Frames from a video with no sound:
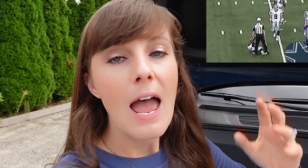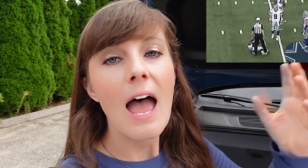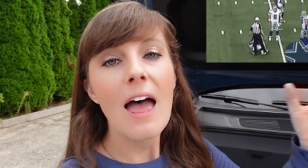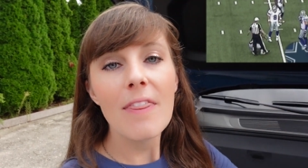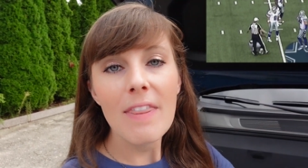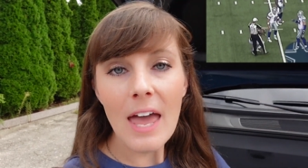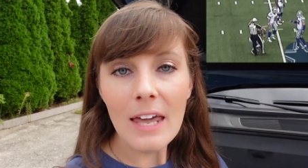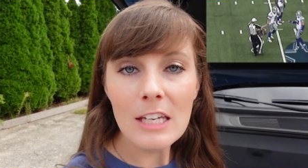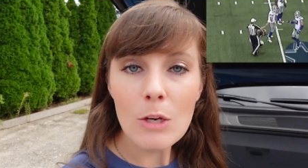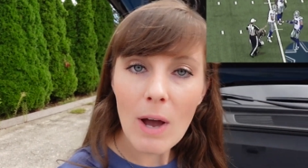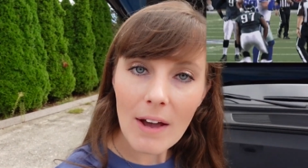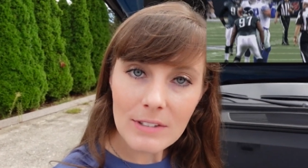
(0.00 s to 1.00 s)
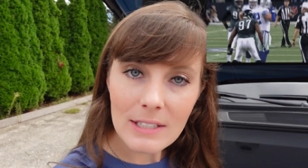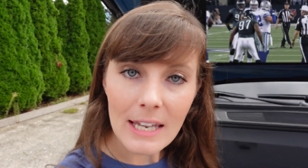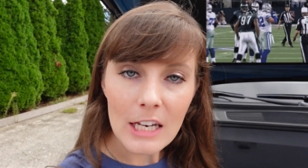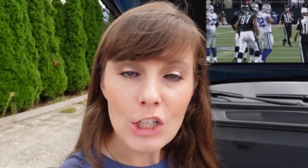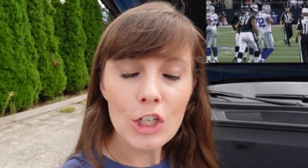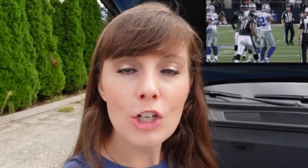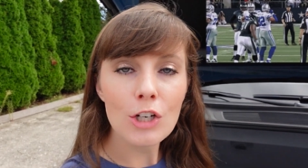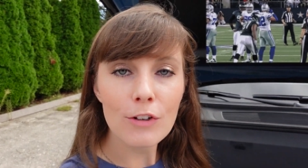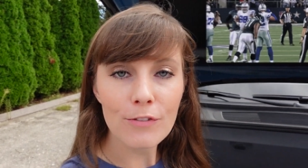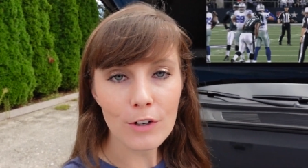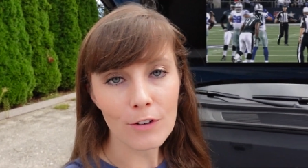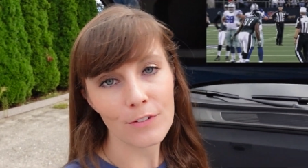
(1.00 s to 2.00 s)
And then you have to let it cure
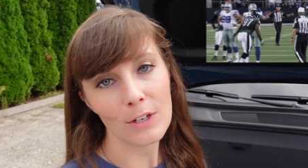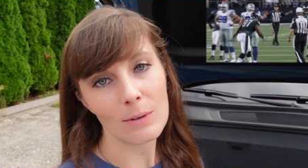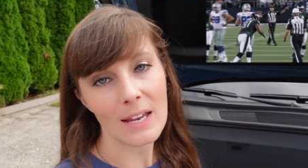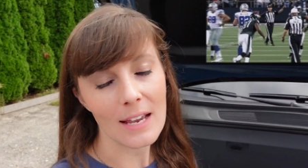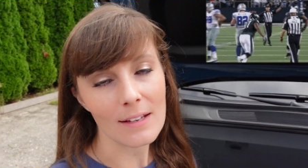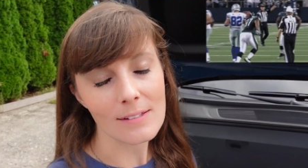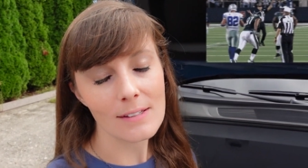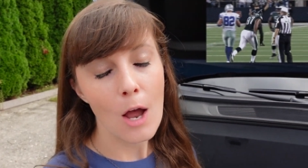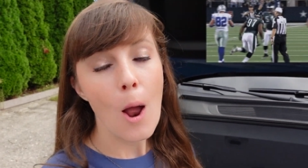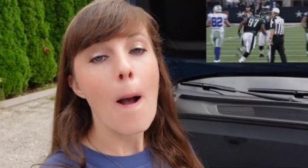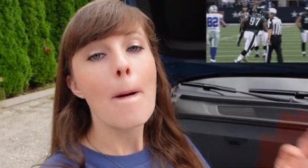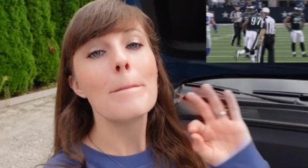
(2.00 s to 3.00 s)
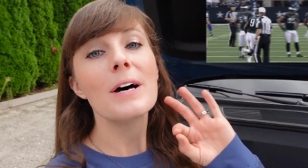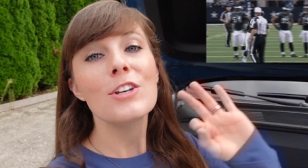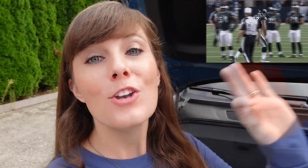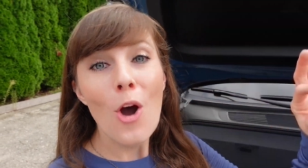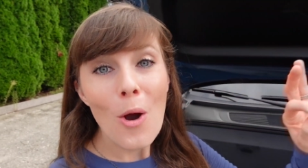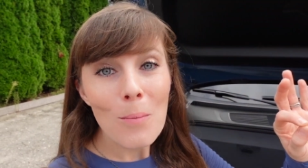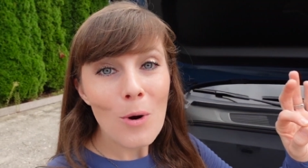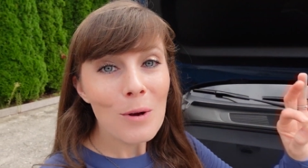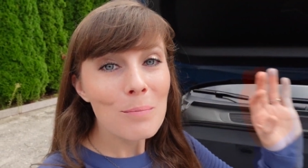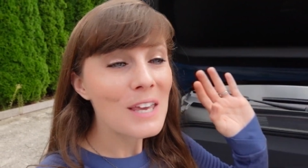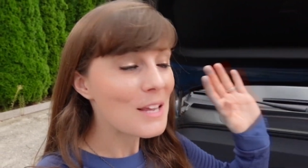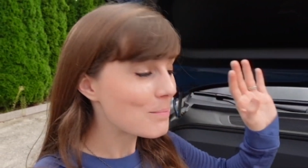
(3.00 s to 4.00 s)
for a few days. But no more,
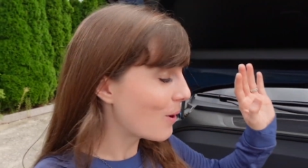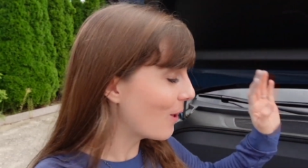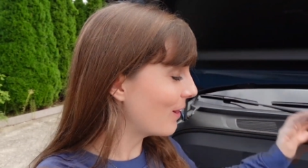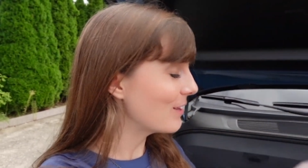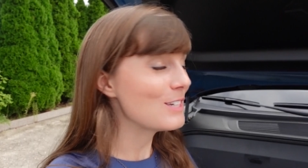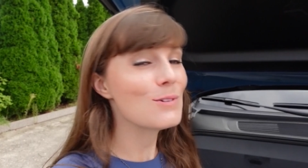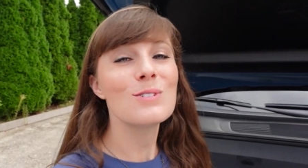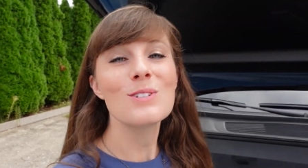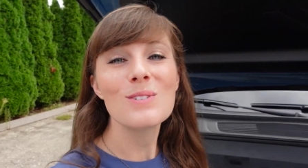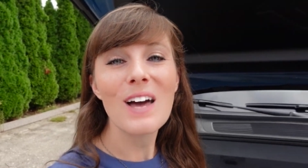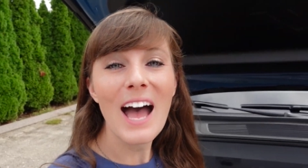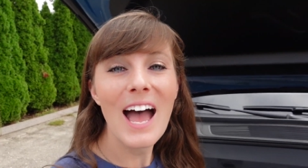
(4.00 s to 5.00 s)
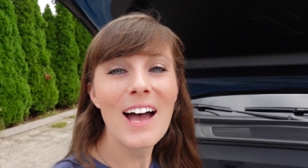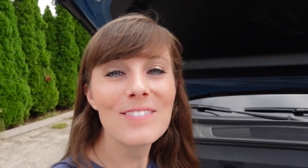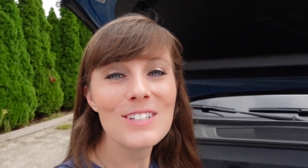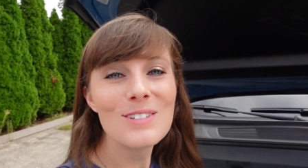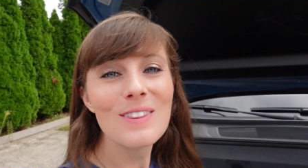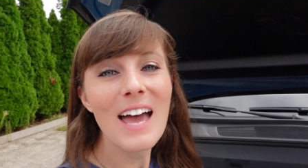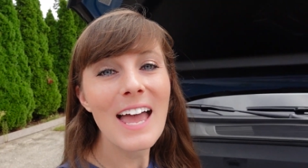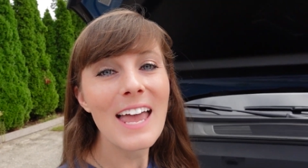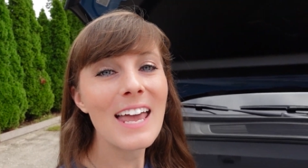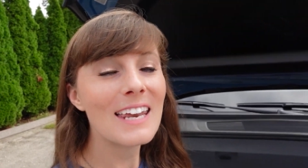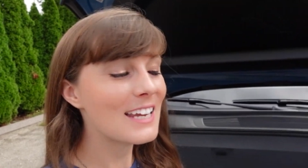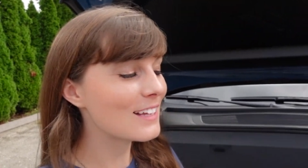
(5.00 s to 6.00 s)
people. You do not have to do that
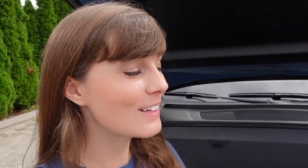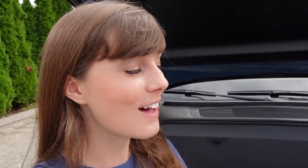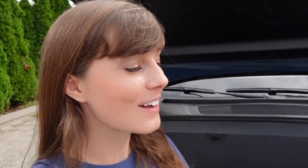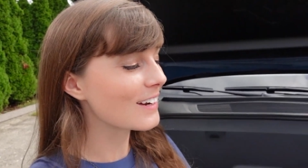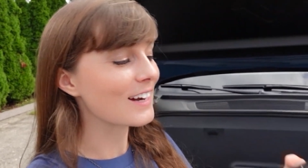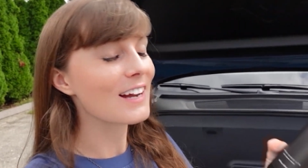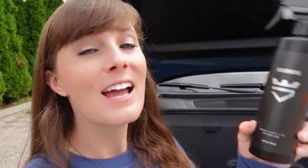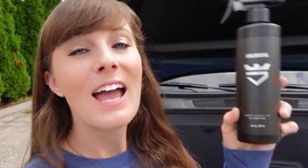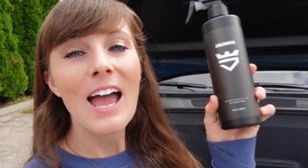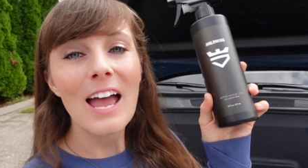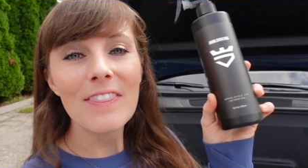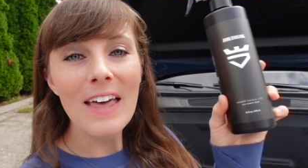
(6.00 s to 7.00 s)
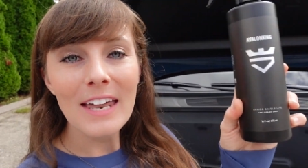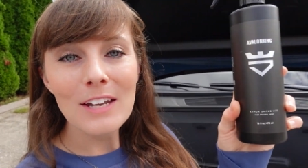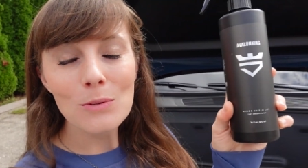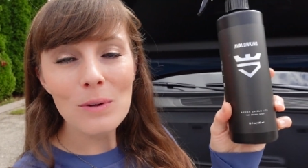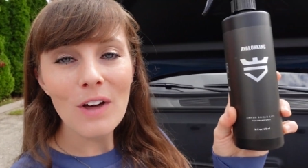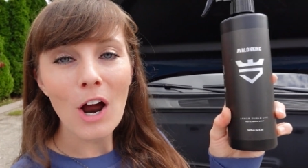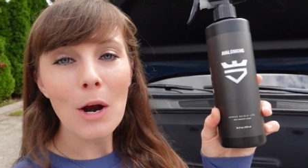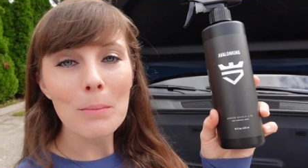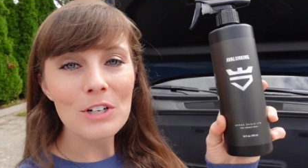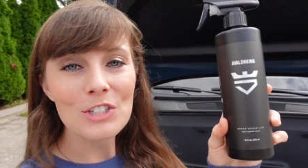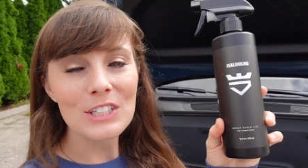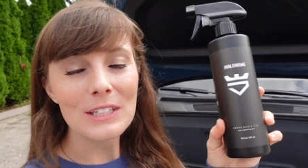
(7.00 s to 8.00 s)
any longer. And that is with
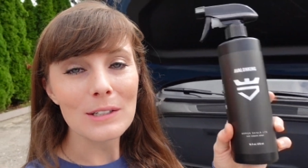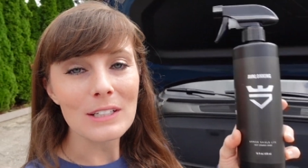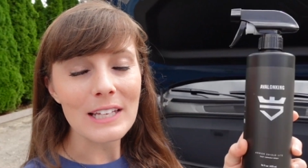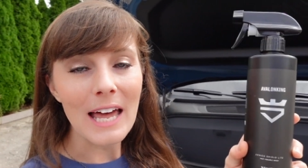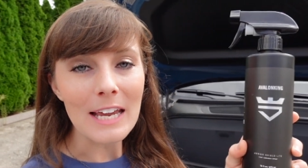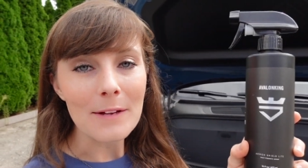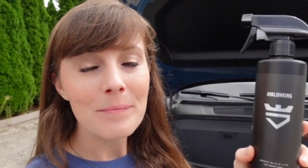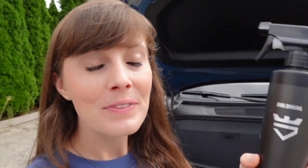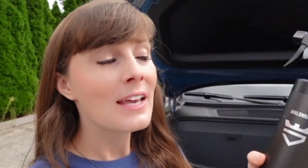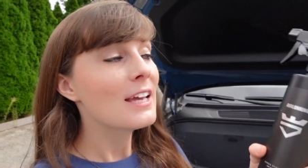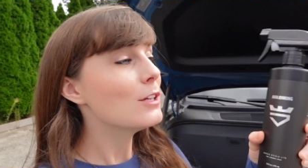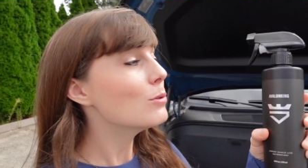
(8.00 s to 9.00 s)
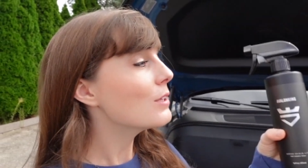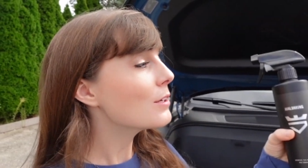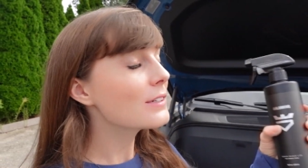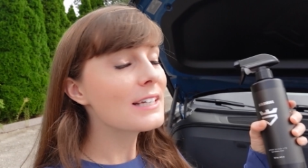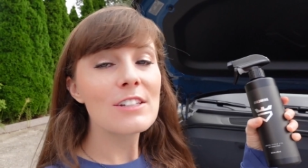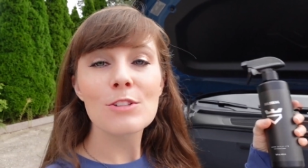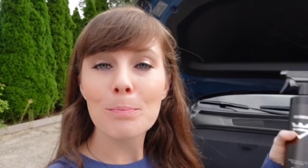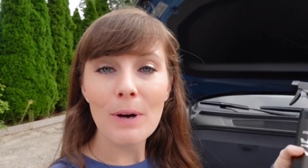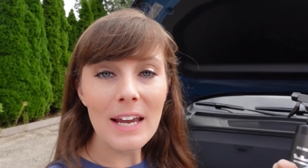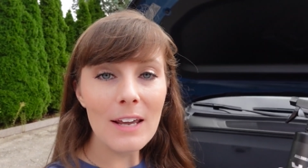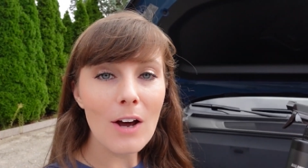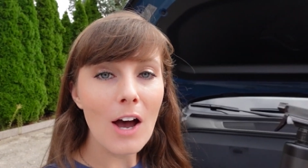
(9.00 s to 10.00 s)
ARMOR SHIELD LITE. You literally
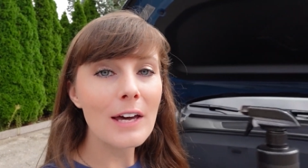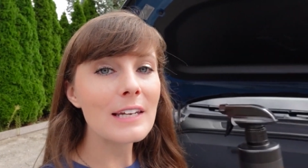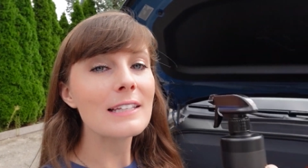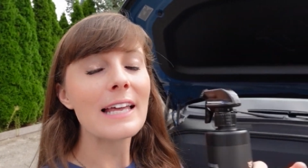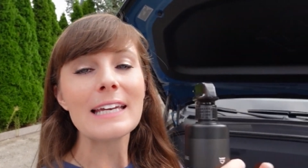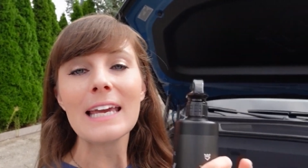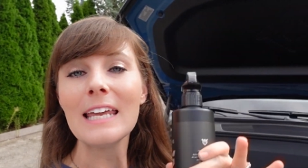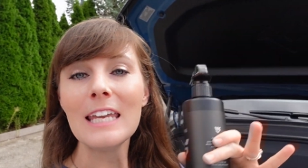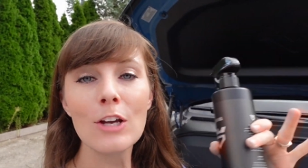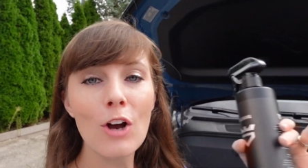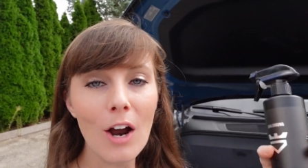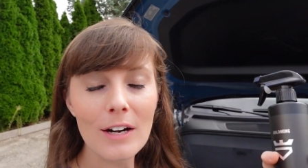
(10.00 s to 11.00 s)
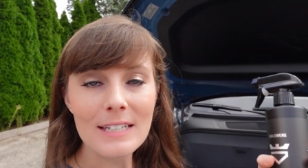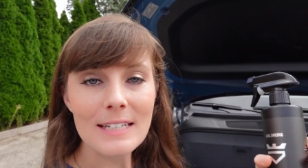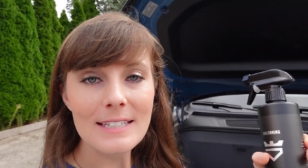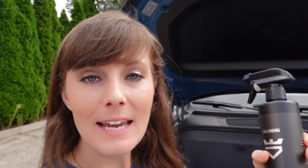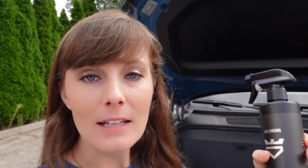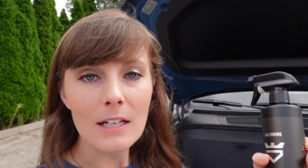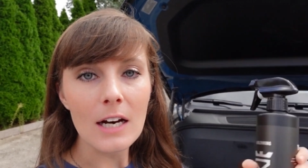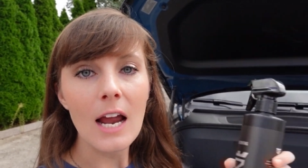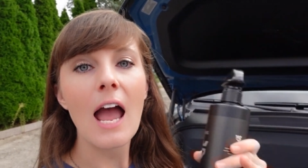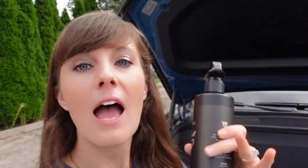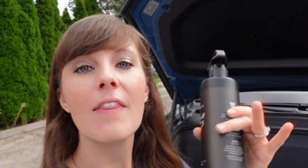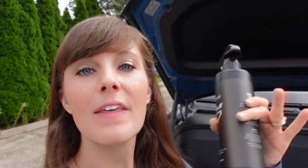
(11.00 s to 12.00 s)
spray it on like any car detailer
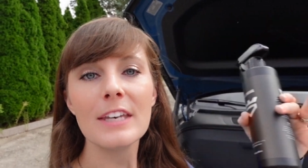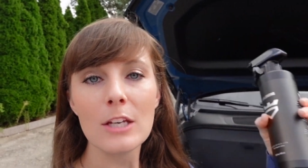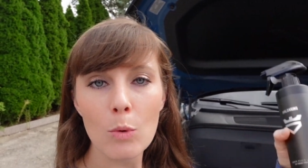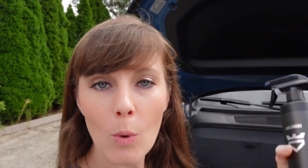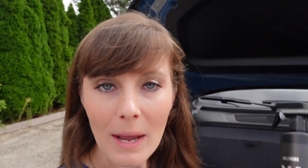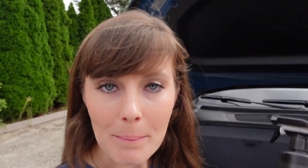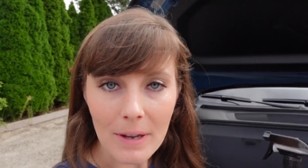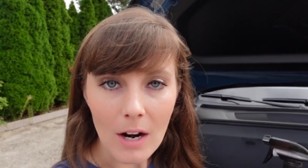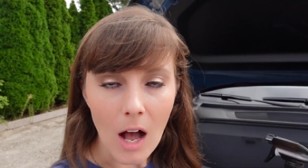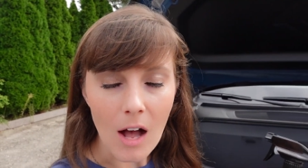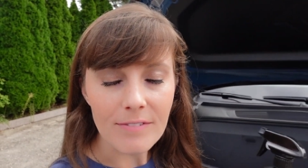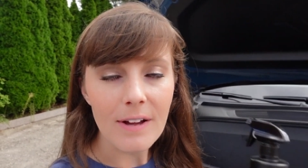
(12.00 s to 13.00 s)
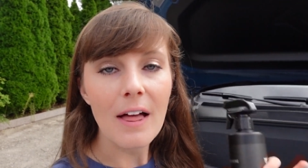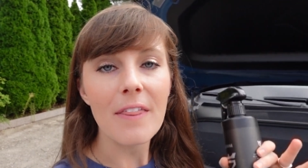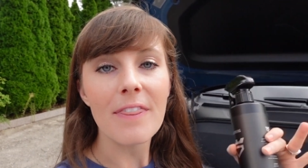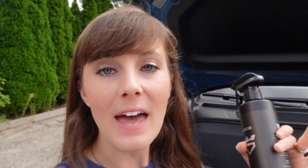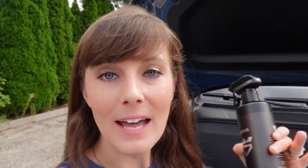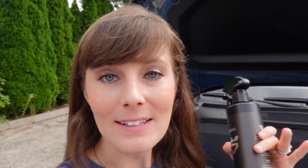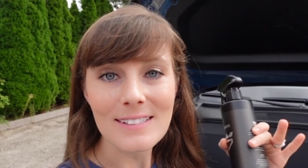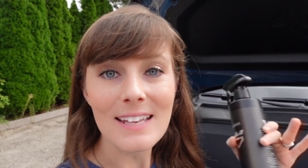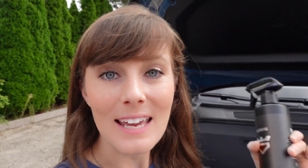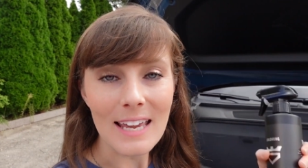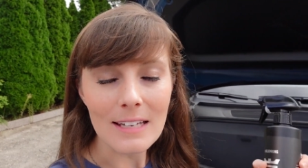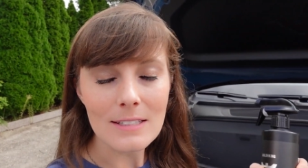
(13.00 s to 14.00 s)
and then you wipe it off. That's
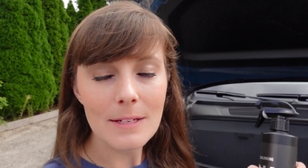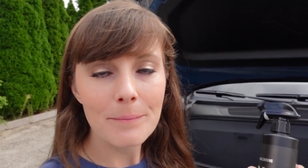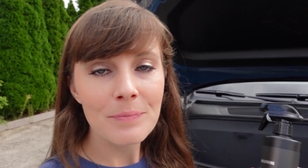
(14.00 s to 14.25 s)
it.